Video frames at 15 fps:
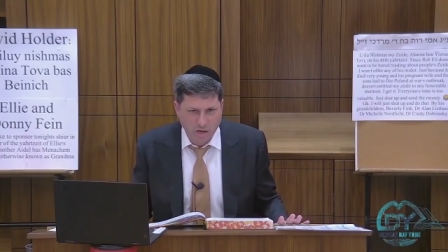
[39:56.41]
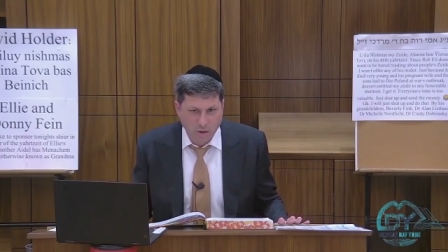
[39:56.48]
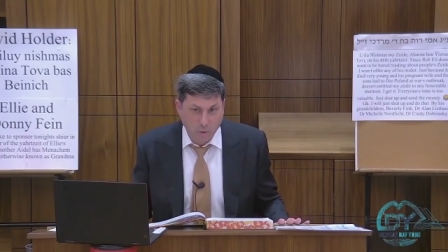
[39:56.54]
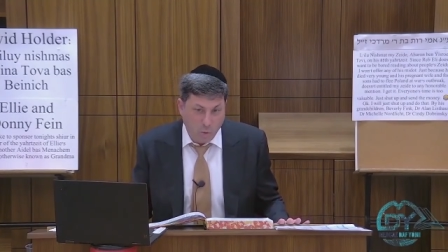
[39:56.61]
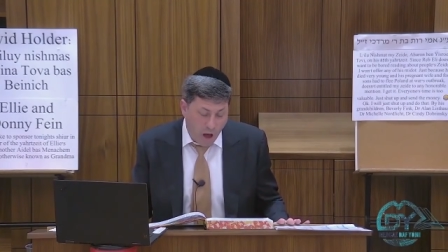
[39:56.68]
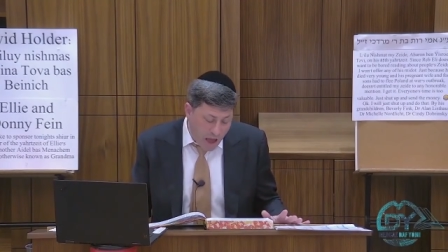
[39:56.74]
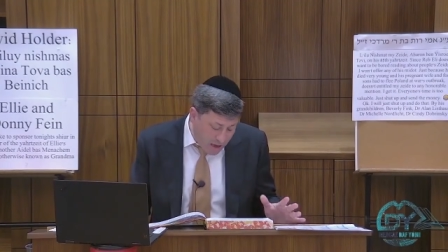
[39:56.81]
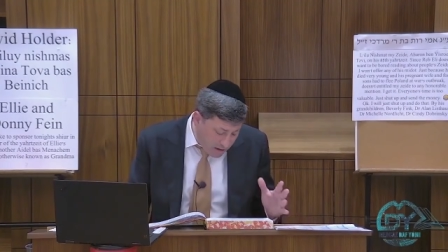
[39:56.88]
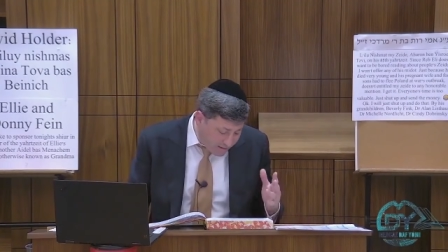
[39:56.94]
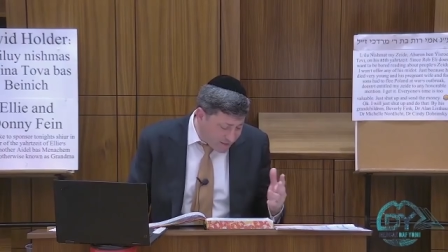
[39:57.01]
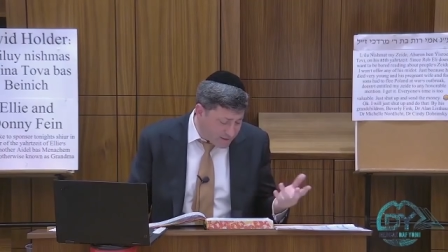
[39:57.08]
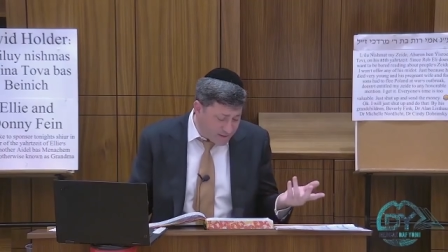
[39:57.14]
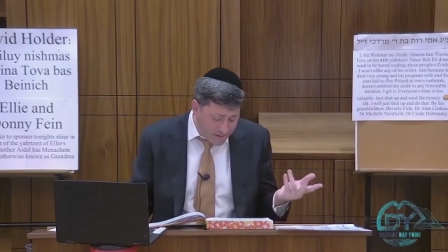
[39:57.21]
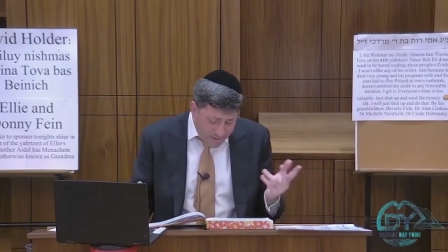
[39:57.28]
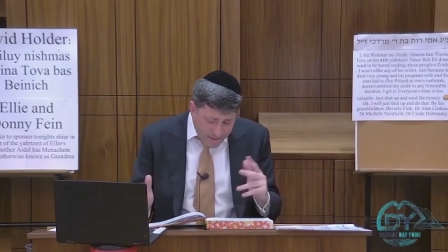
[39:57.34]

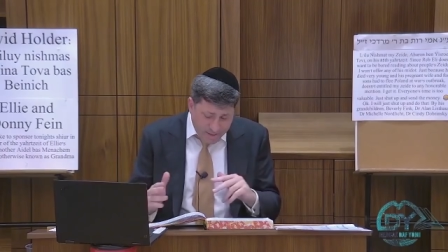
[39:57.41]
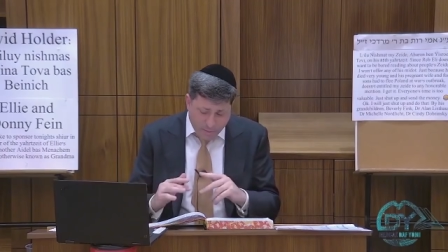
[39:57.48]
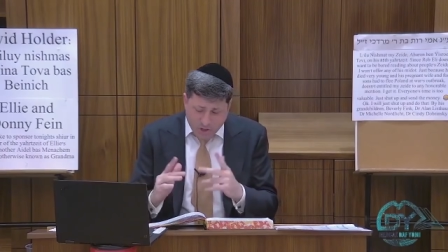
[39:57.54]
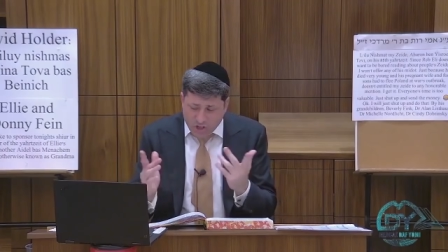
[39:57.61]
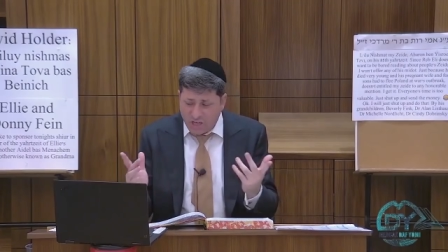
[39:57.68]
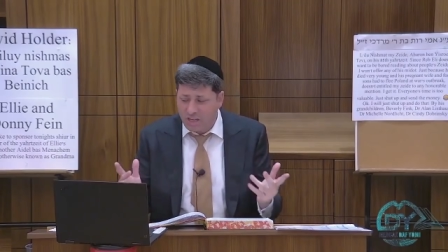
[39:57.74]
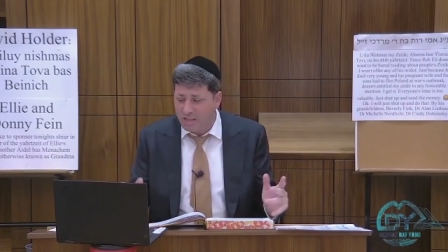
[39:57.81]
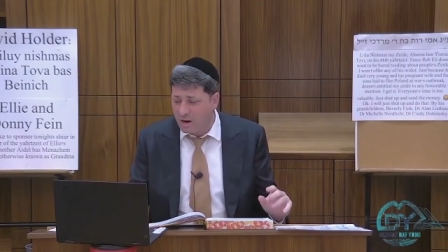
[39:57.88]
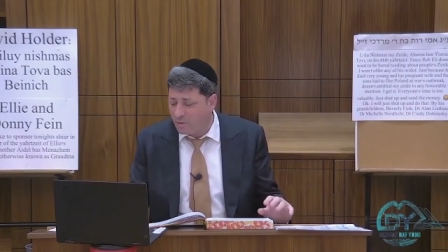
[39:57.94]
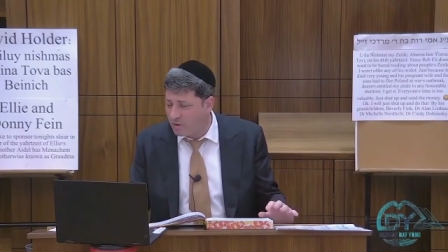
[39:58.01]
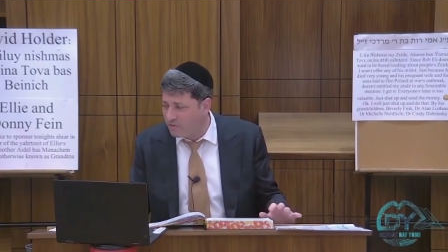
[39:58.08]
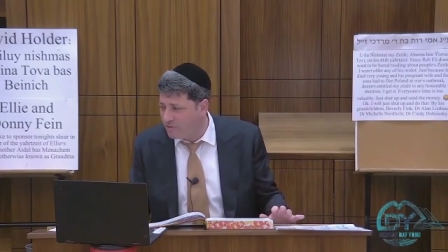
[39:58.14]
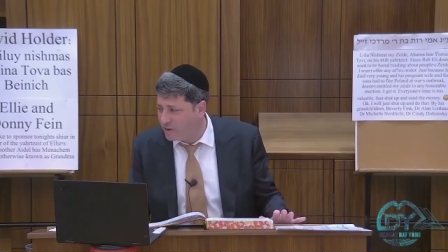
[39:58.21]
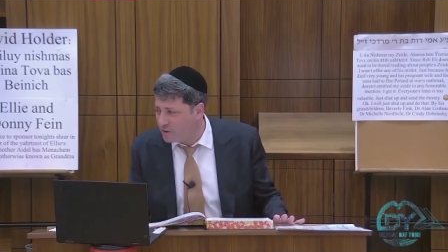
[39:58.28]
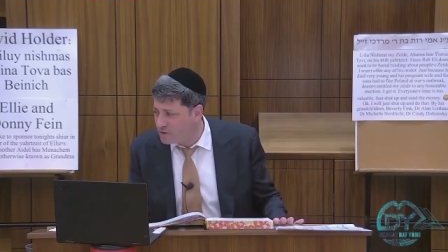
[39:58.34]
Why? There's a machine there, we'll
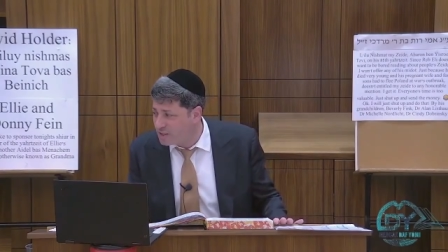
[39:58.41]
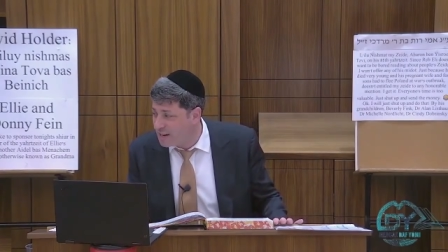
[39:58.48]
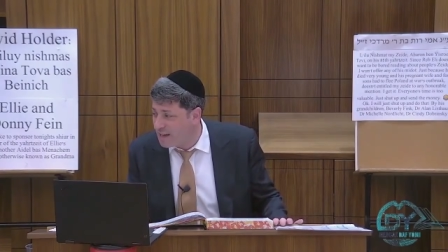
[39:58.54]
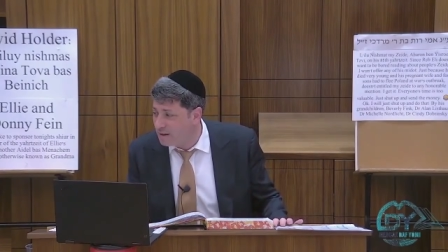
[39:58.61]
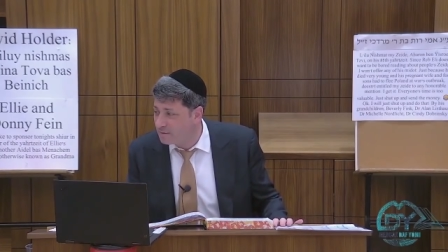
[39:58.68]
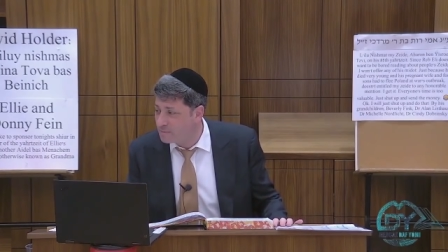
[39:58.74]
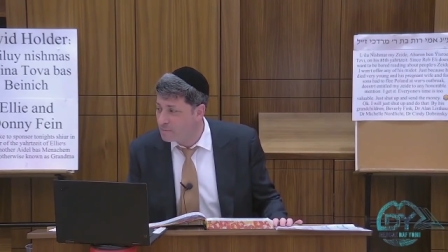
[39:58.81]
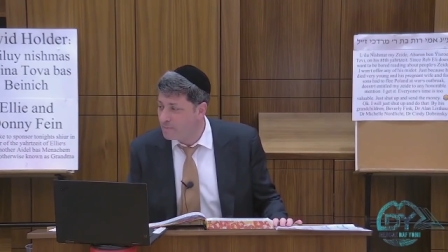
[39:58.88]
figure it out.